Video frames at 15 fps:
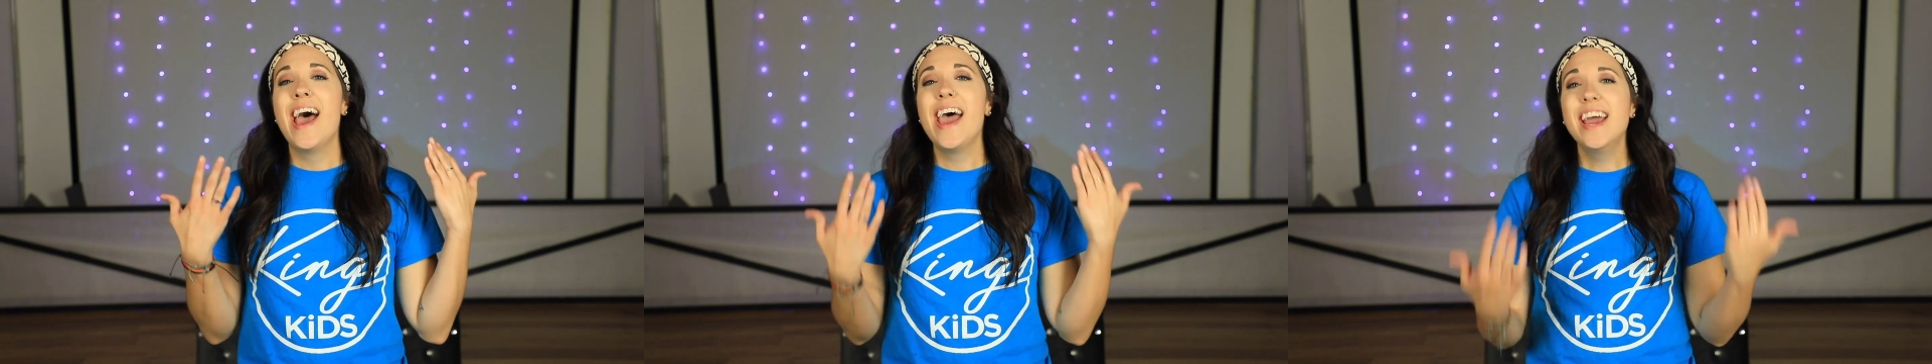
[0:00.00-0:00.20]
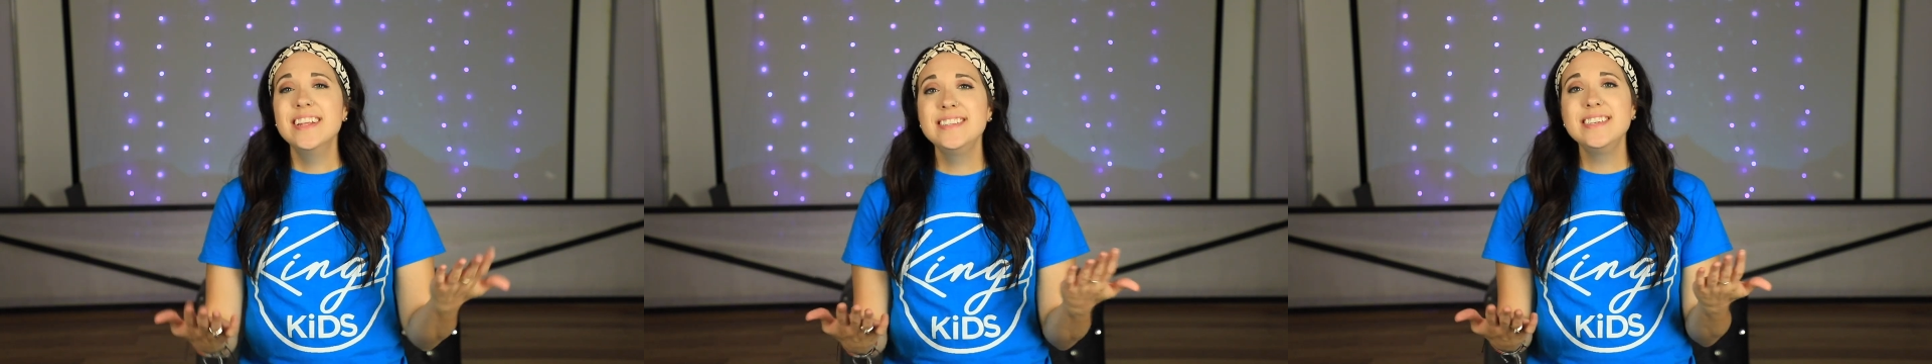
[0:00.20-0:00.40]

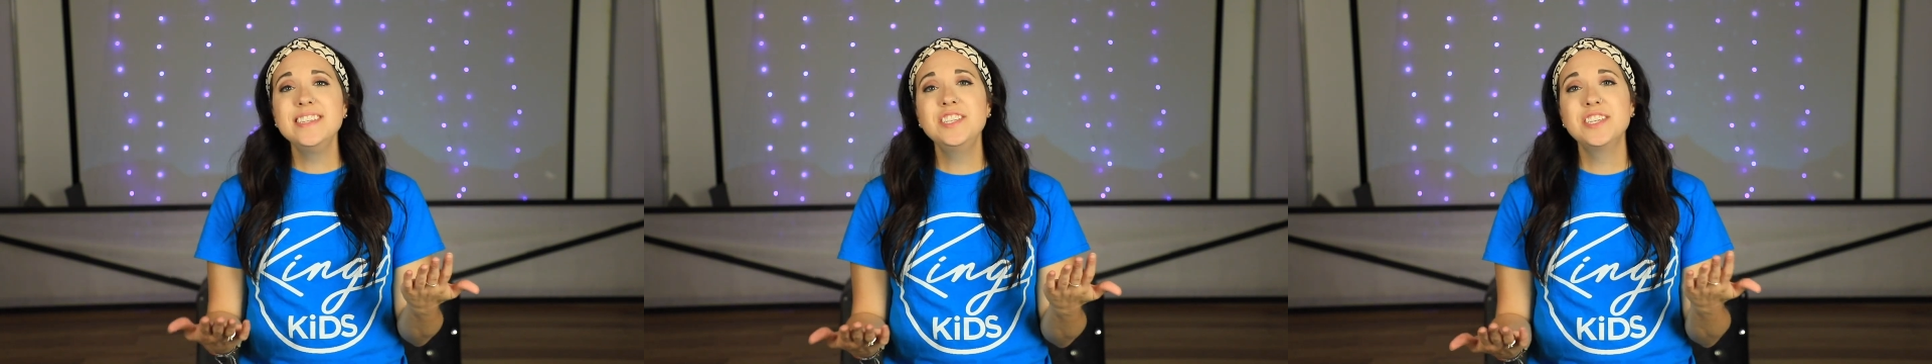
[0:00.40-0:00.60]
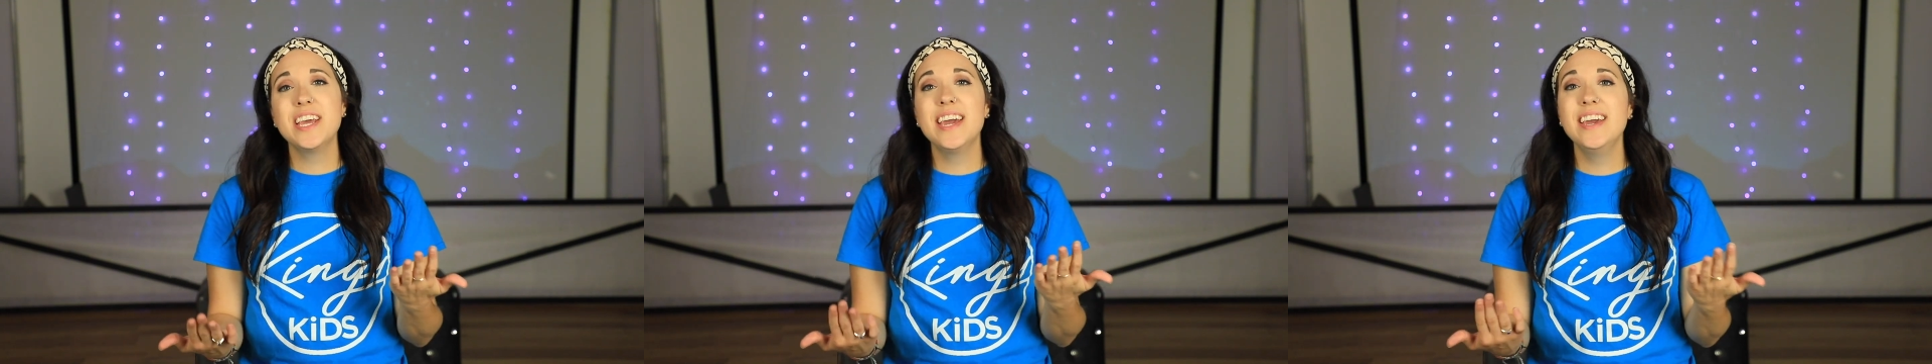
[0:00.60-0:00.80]
Auntie
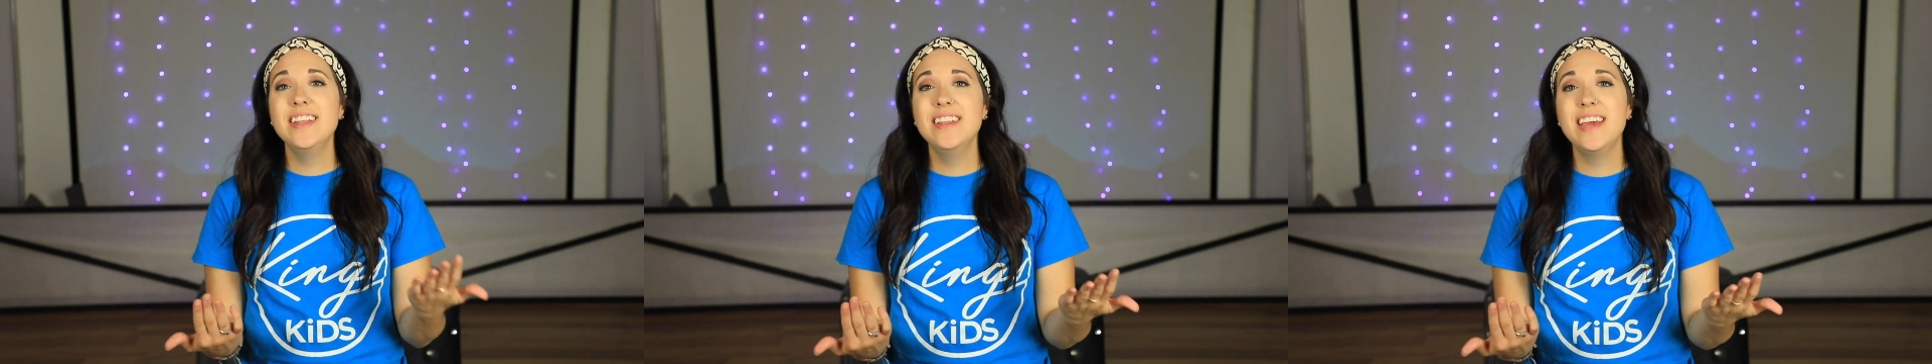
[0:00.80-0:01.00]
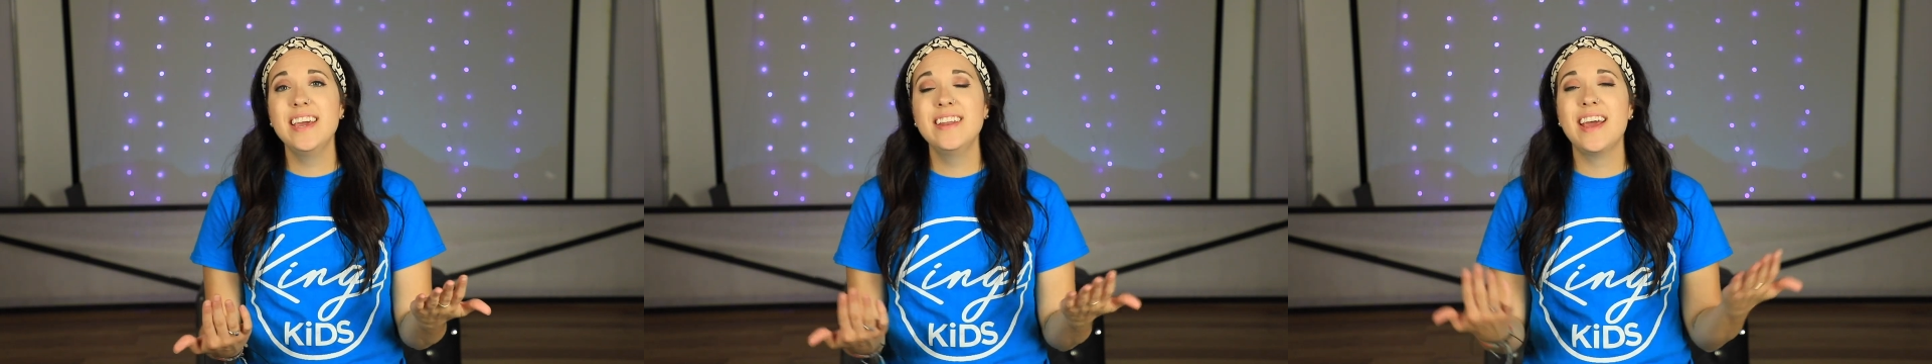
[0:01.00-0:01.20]

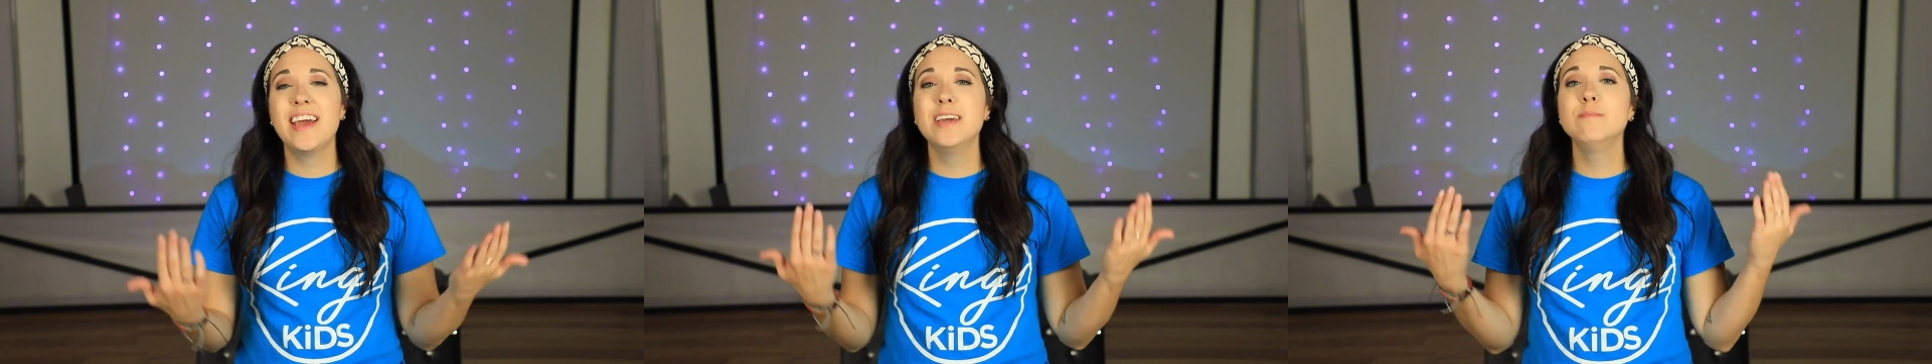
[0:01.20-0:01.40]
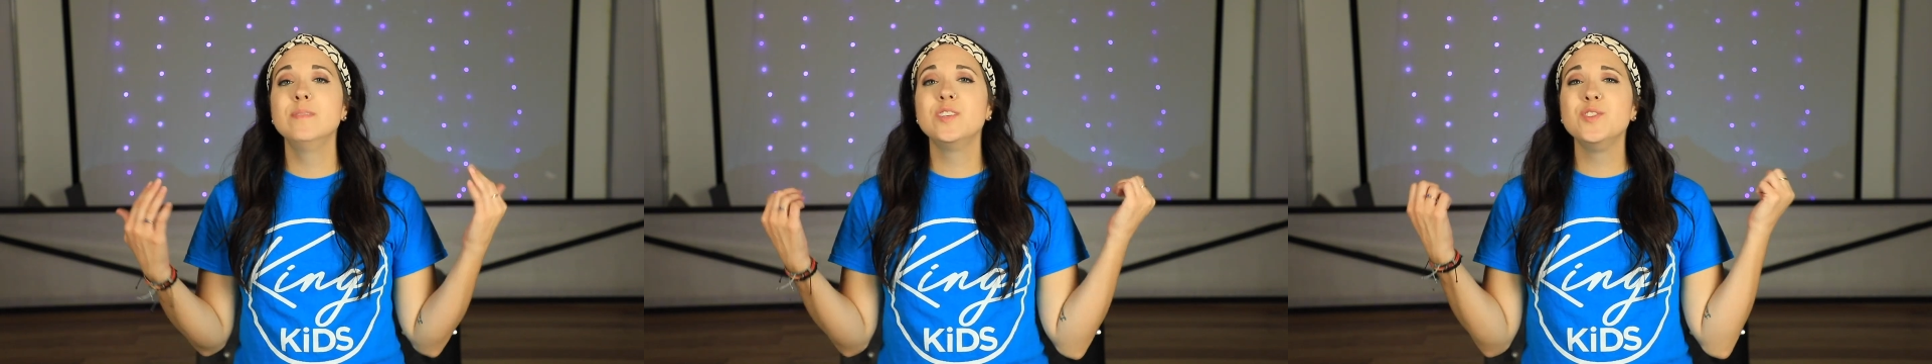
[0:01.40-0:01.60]
Jen and
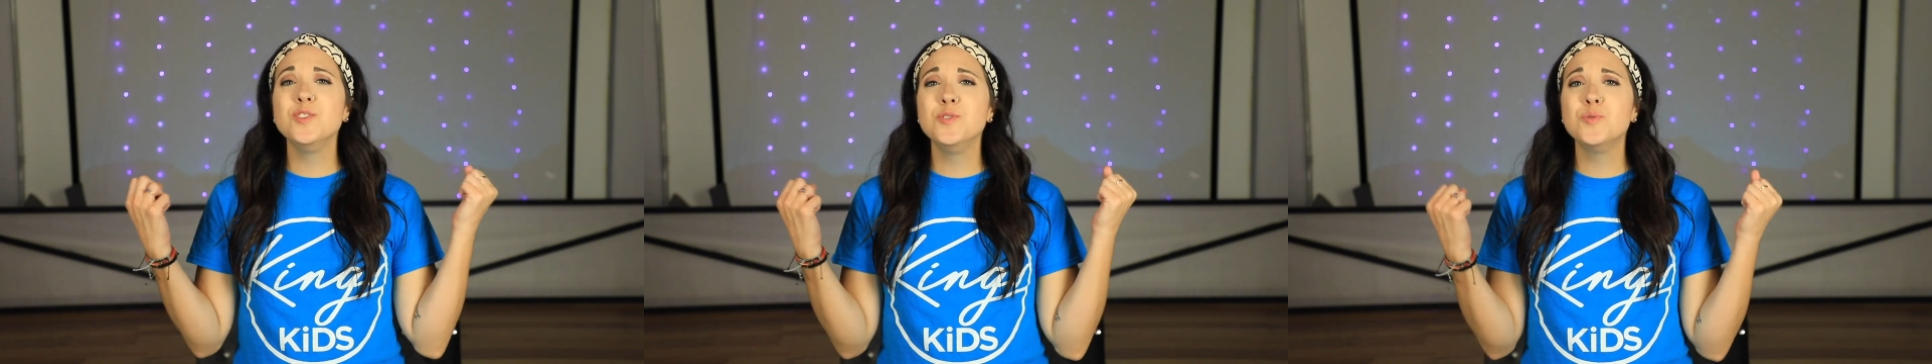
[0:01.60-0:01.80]
I miss